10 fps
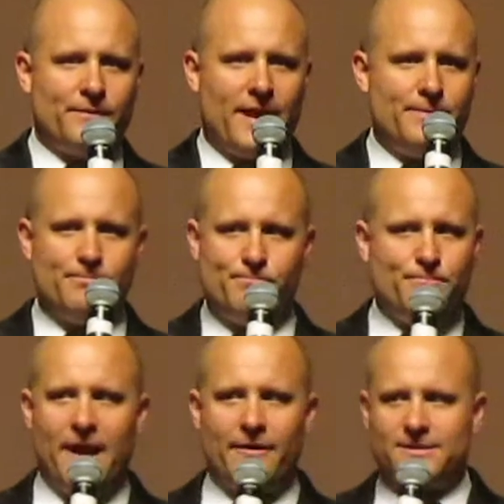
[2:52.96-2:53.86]
And
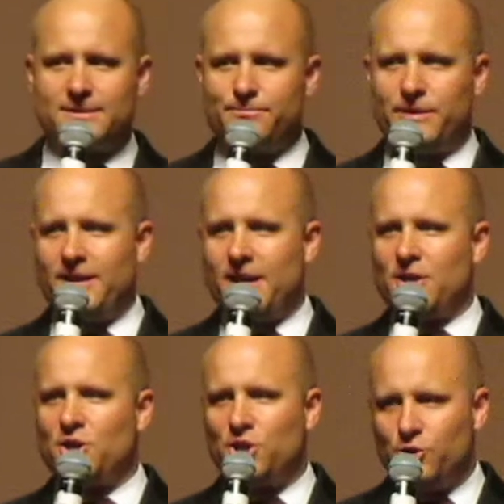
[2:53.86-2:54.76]
parents played a
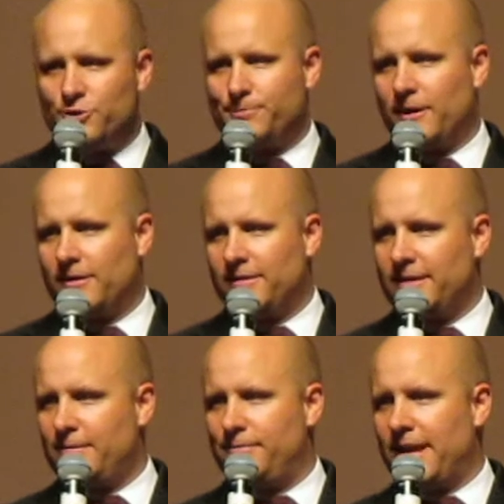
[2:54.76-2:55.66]
huge part
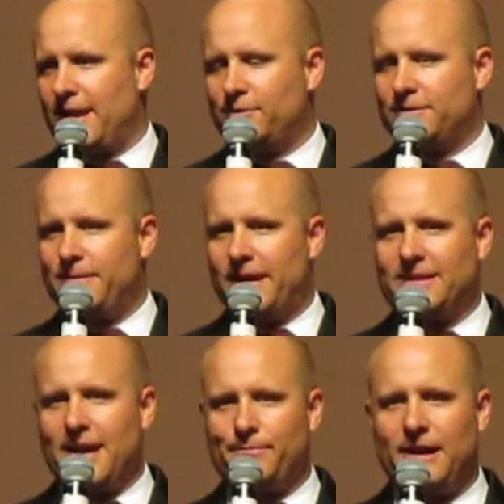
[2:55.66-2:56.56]
in being able to make
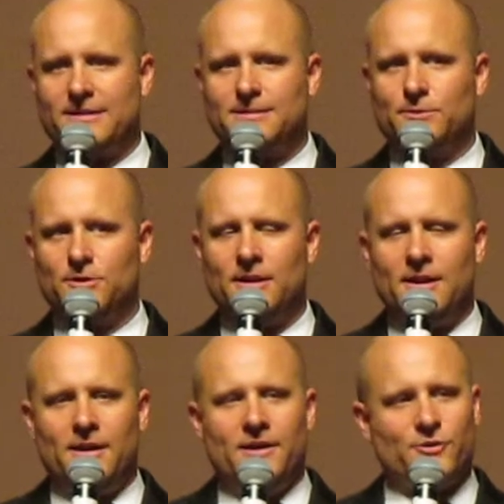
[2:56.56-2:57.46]
that possible.
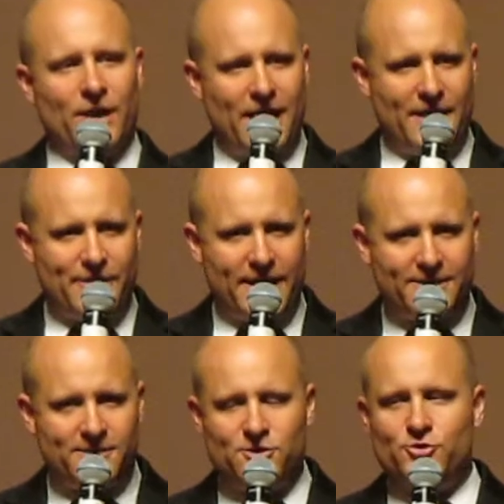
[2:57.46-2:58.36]
So I
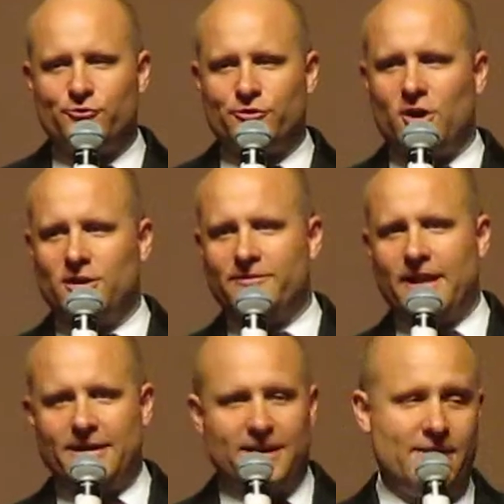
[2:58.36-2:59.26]
thank you for all of
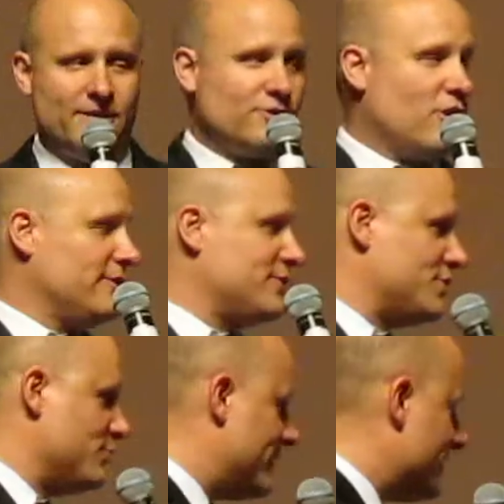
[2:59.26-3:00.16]
that. And then to all of the
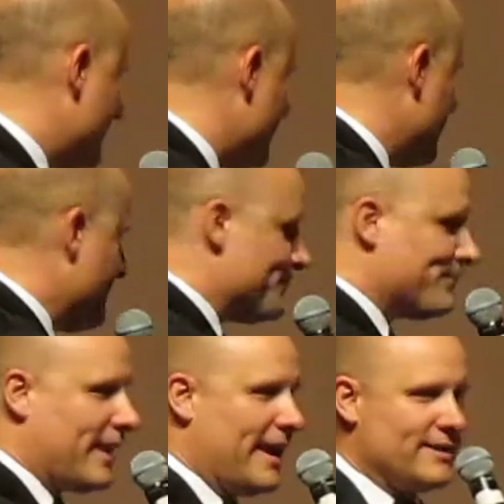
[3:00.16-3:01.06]
students,
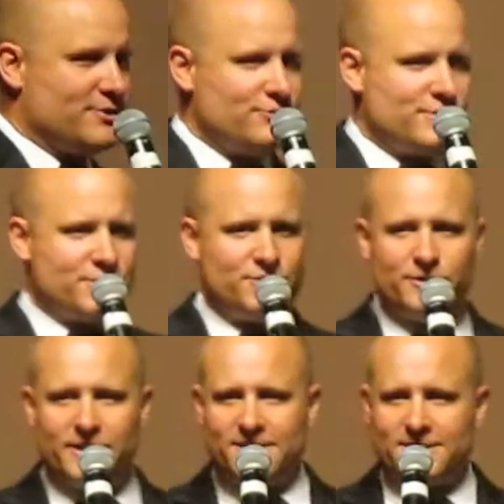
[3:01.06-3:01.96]
and to the
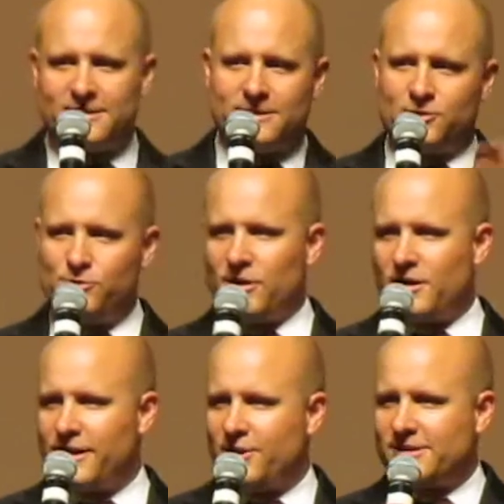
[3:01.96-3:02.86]
students who
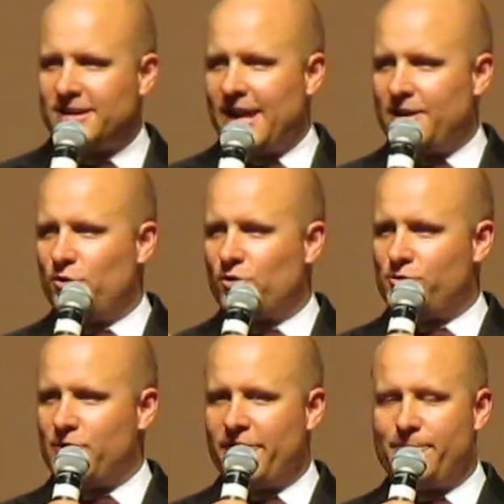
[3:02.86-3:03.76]
are here tonight or
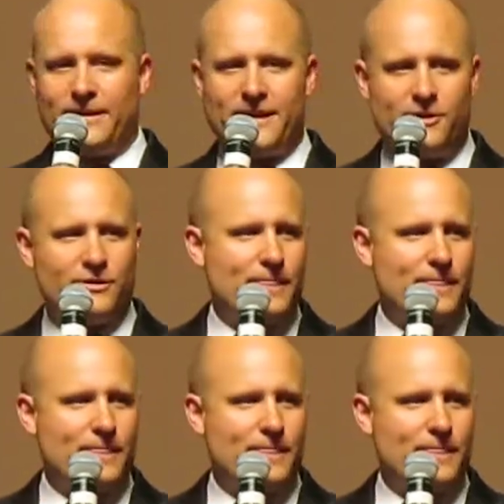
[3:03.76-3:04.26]
who have been here